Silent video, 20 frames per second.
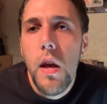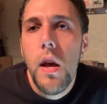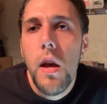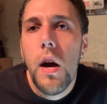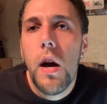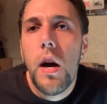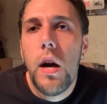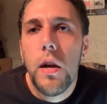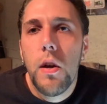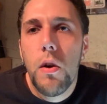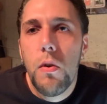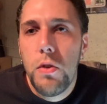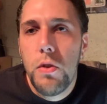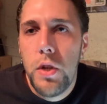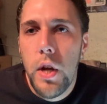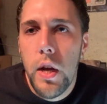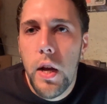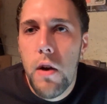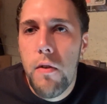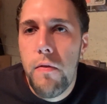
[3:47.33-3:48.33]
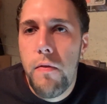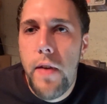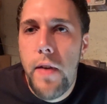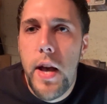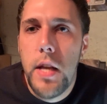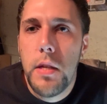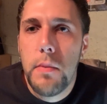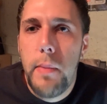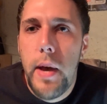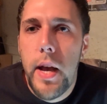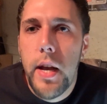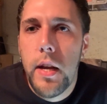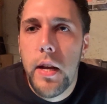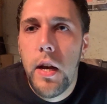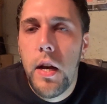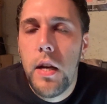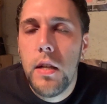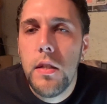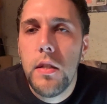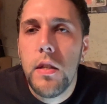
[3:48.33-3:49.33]
Go check out Fastback
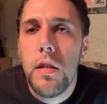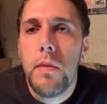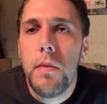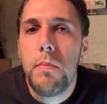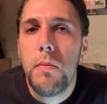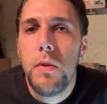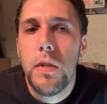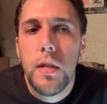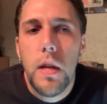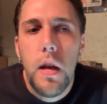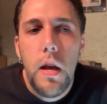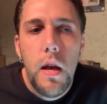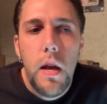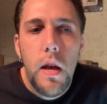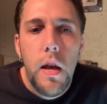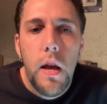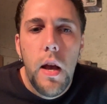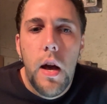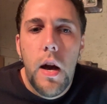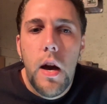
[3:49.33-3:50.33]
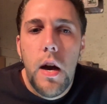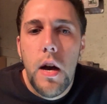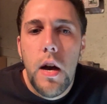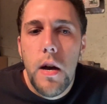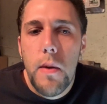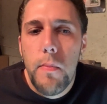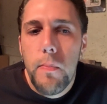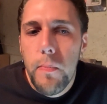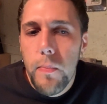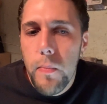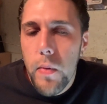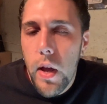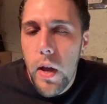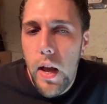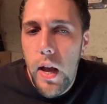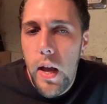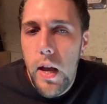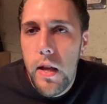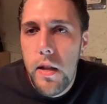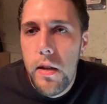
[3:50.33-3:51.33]
Customs.
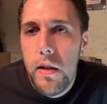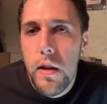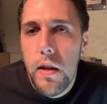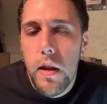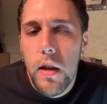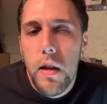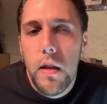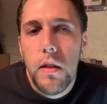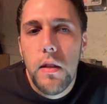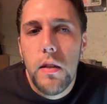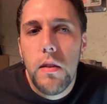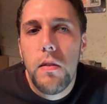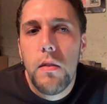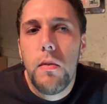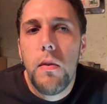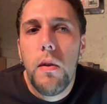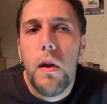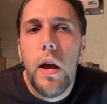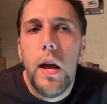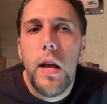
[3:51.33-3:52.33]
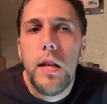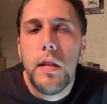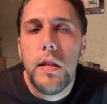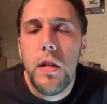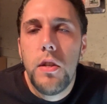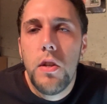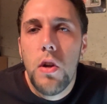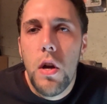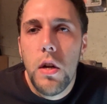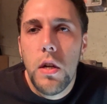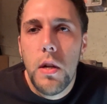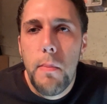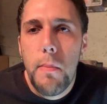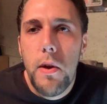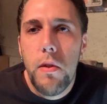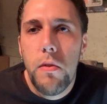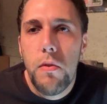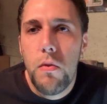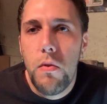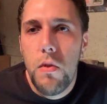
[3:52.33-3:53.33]
And as I talked
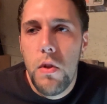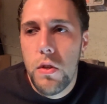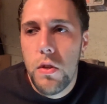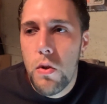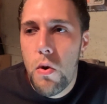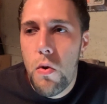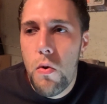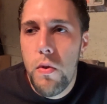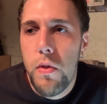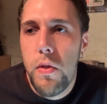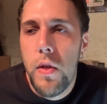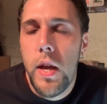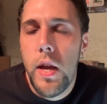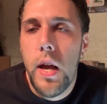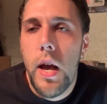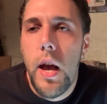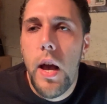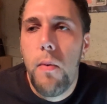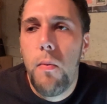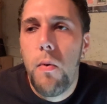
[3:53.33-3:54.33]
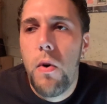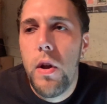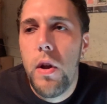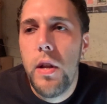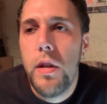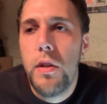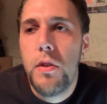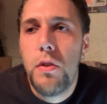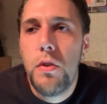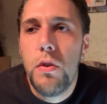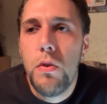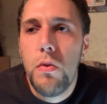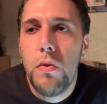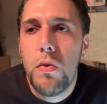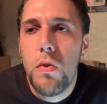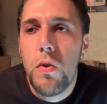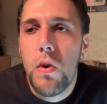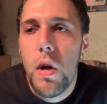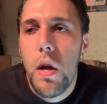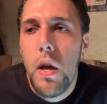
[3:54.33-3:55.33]
about through this whole thing, I wanted
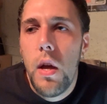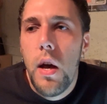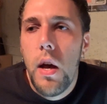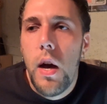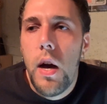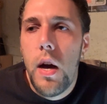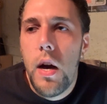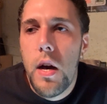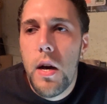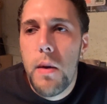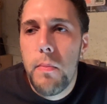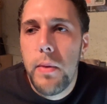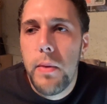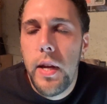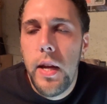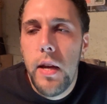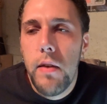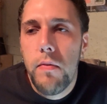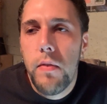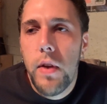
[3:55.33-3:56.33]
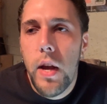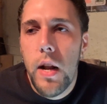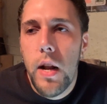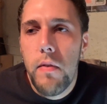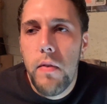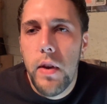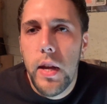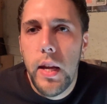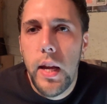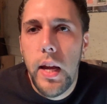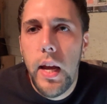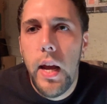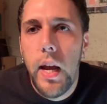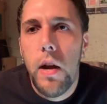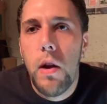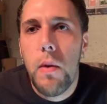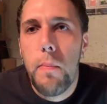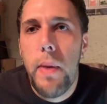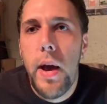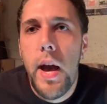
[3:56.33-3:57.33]
to give kind of a
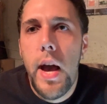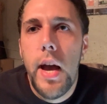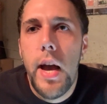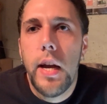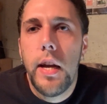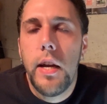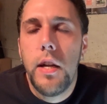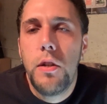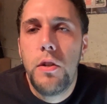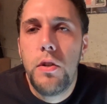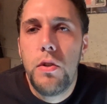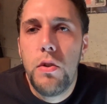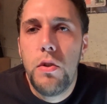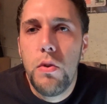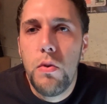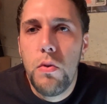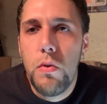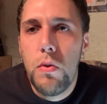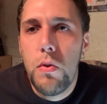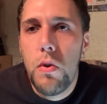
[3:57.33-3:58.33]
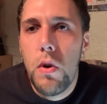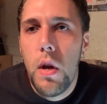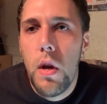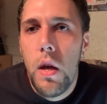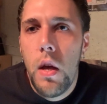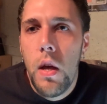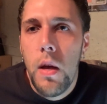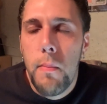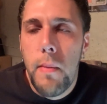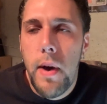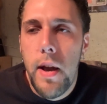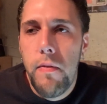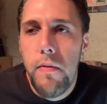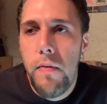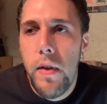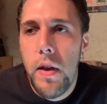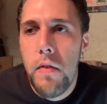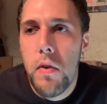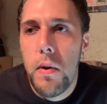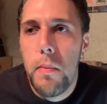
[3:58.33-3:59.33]
care package to my
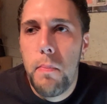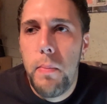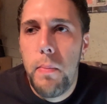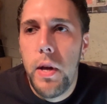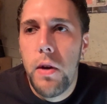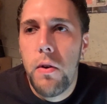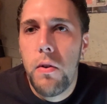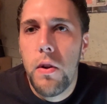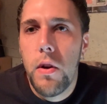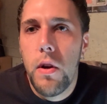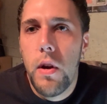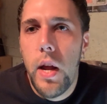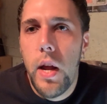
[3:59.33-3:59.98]
favorite builder